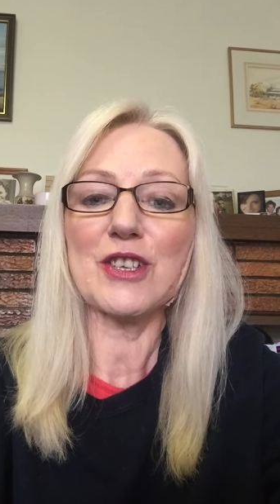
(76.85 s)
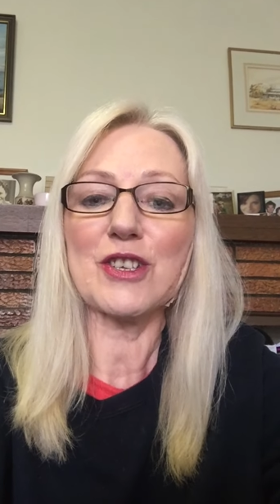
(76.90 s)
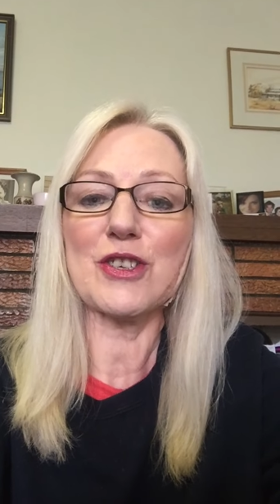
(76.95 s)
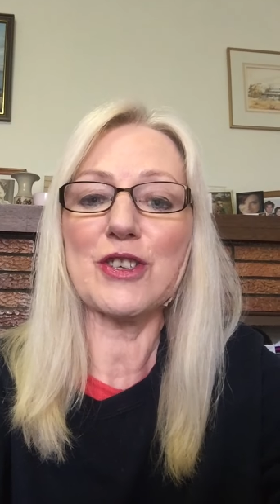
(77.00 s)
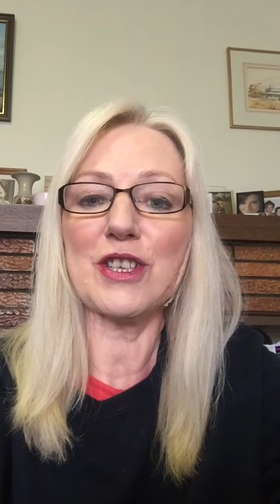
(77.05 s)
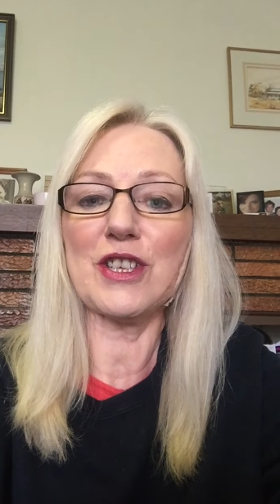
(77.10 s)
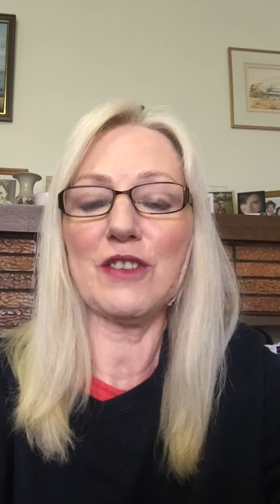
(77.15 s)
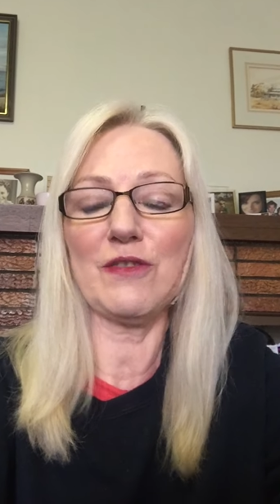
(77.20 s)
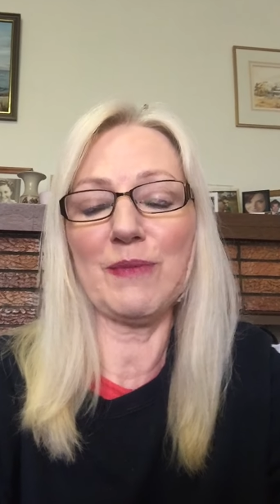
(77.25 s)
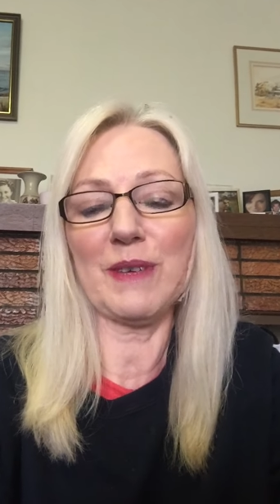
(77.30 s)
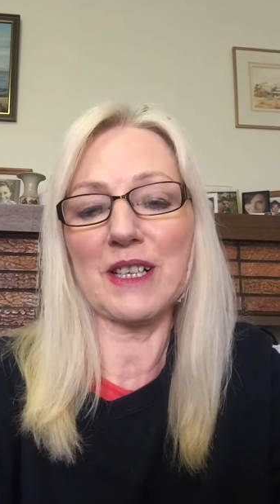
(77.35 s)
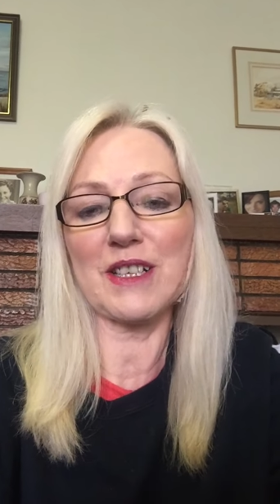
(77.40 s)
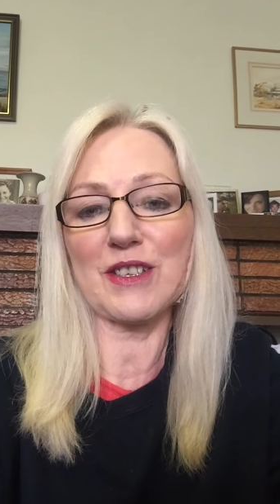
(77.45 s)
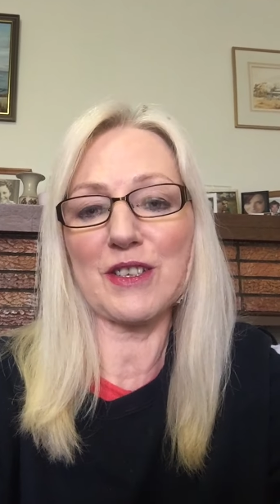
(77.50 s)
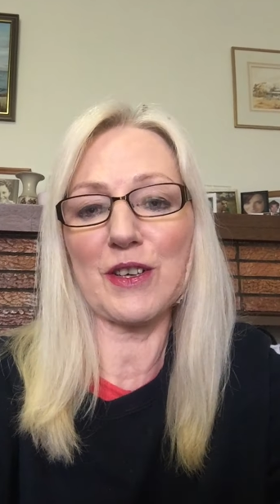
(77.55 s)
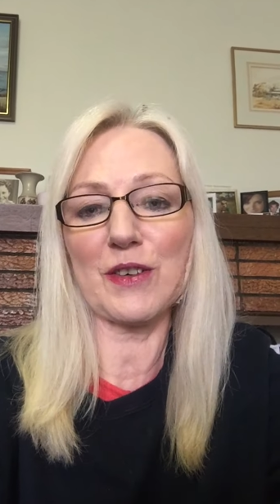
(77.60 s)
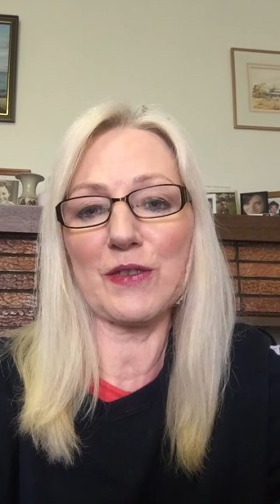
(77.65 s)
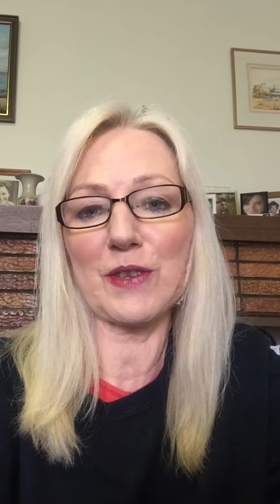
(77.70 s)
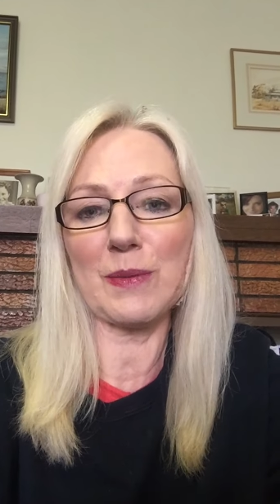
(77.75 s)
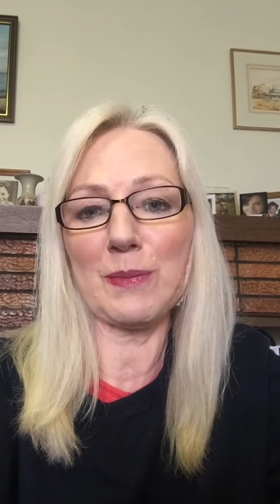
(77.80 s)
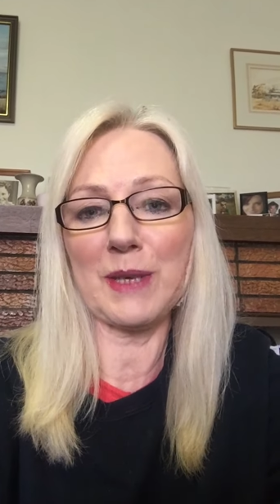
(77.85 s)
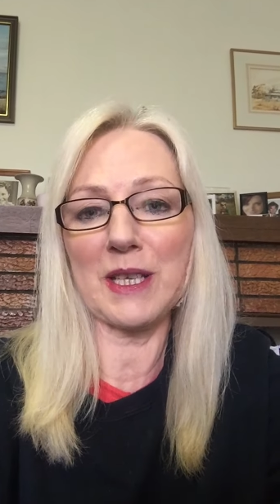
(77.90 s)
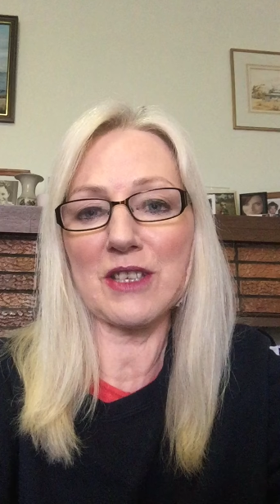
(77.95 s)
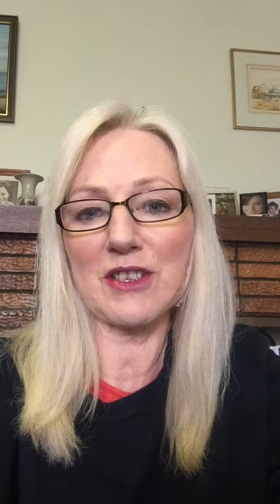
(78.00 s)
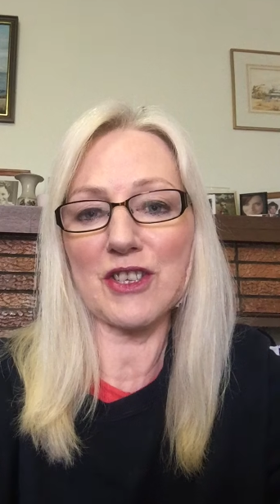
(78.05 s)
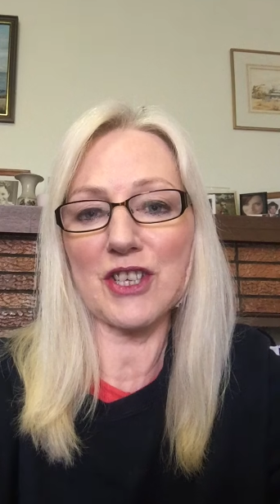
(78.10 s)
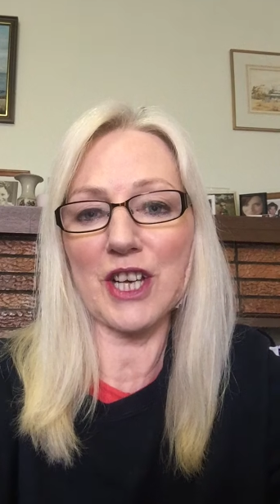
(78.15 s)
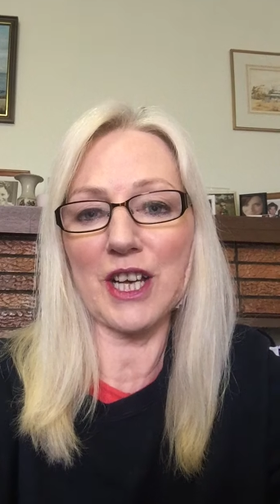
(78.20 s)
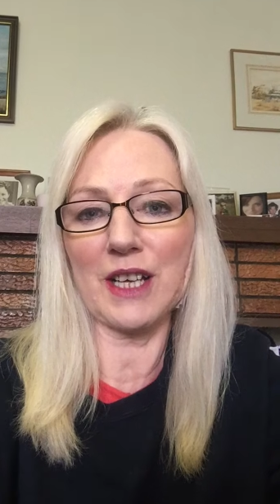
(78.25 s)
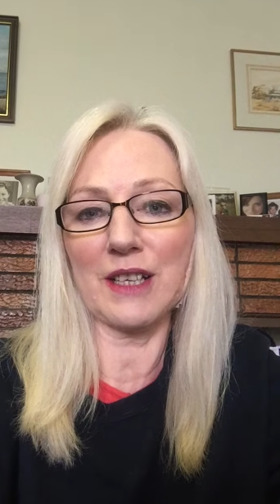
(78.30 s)
to give myself the
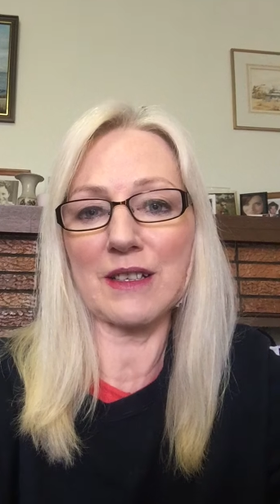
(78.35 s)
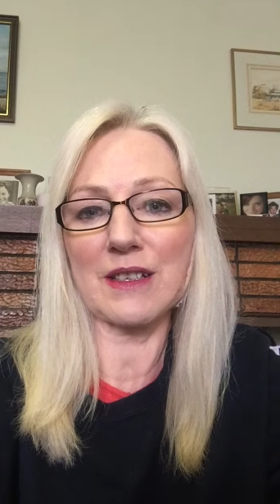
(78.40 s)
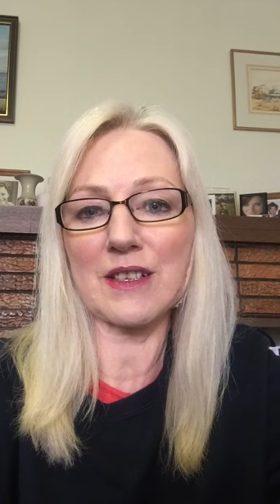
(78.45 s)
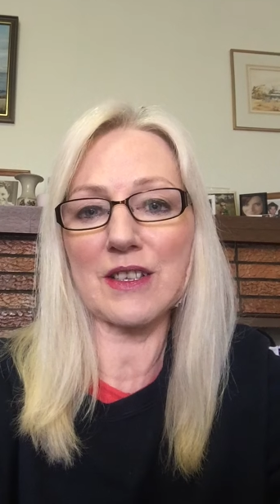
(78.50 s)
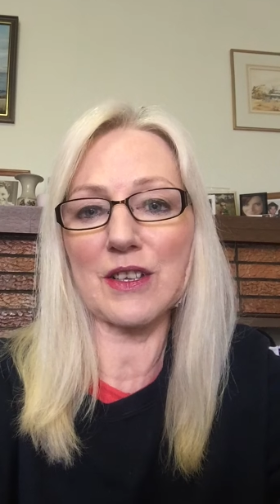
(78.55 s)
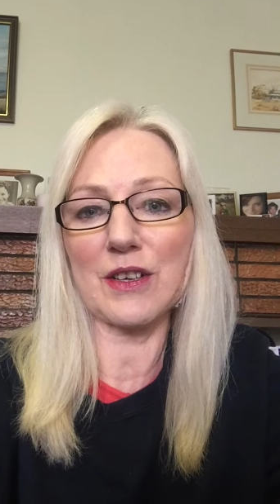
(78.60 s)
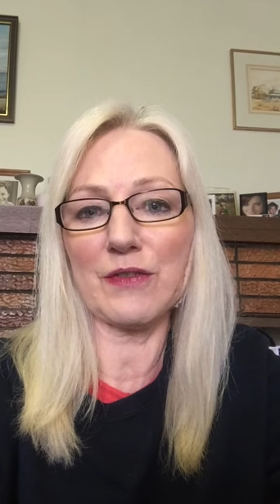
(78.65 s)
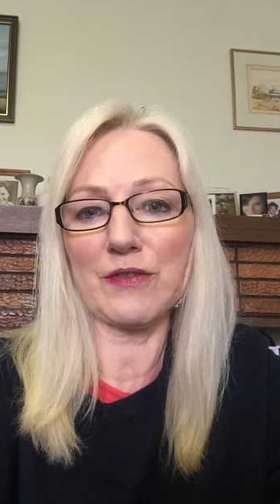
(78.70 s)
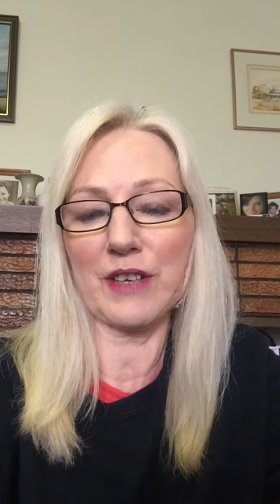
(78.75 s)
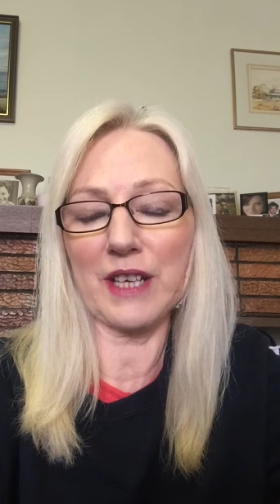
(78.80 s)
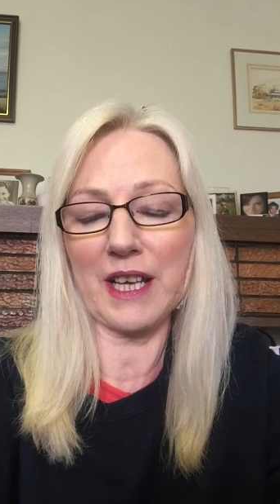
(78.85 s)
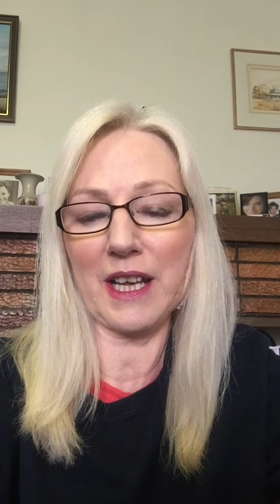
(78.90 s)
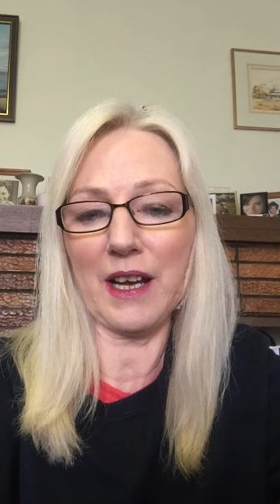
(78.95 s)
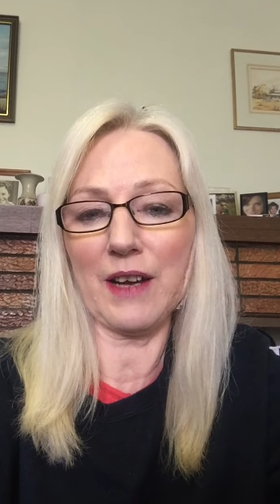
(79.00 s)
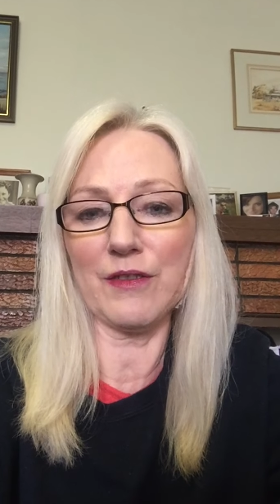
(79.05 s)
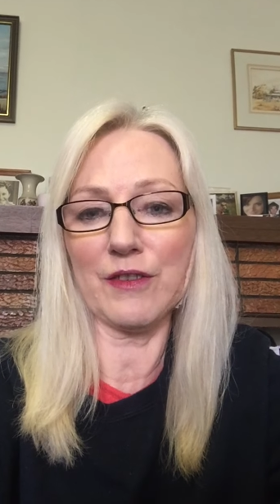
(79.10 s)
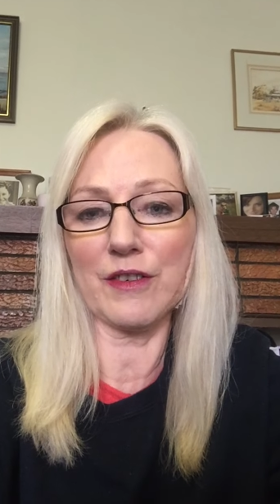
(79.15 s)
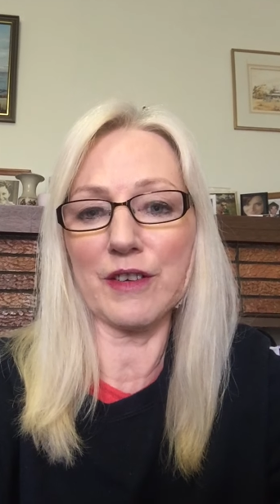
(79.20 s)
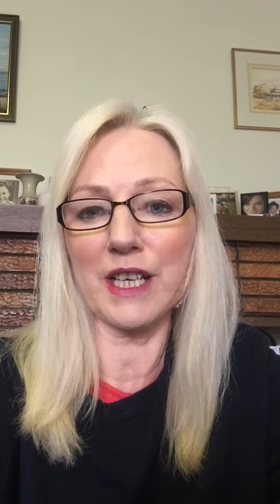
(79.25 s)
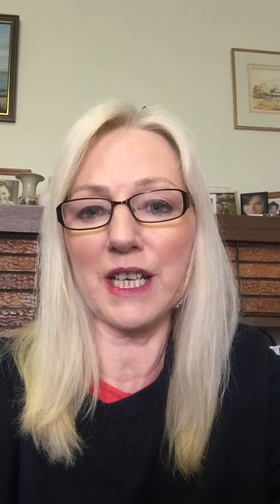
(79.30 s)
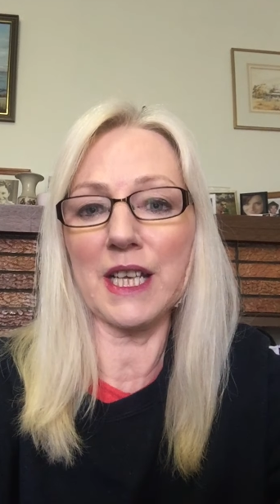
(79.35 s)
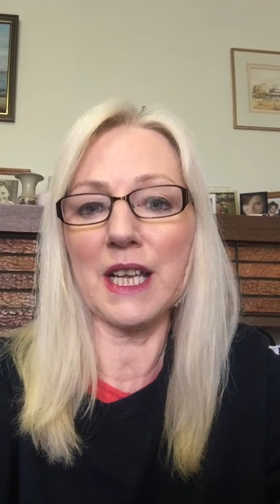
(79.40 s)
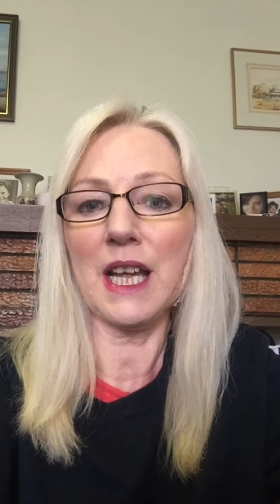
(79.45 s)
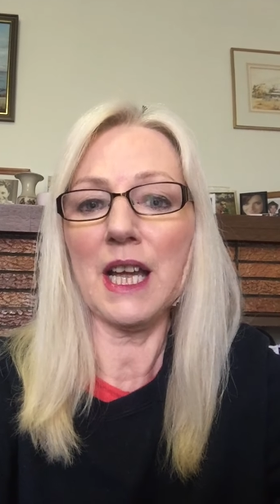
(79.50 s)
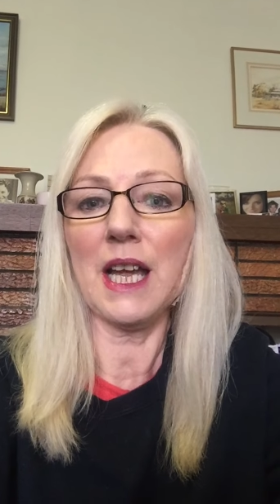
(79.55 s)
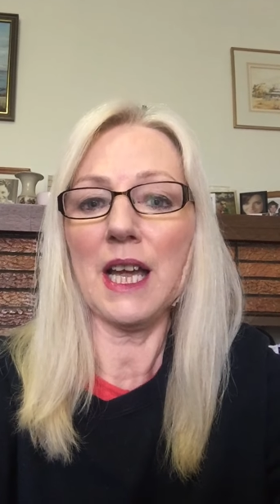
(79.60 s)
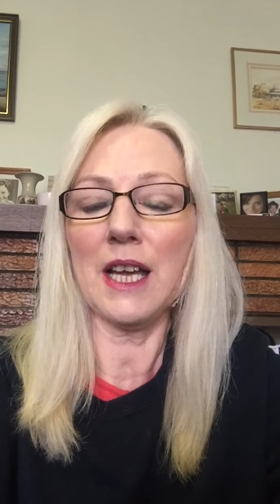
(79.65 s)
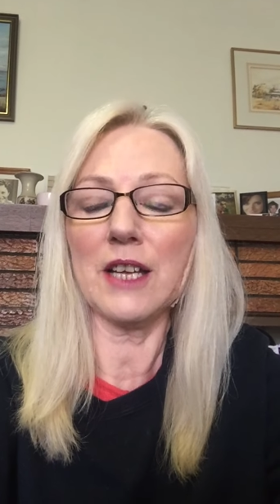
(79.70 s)
best chance of recovery.